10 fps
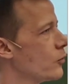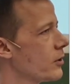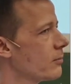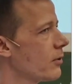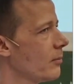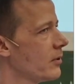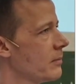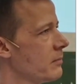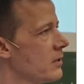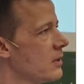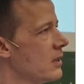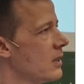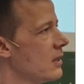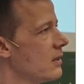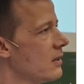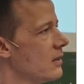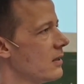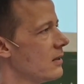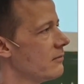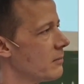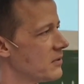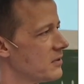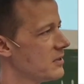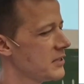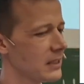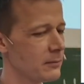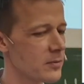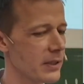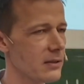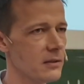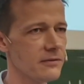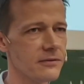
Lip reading: with your problem from a statistical perspective?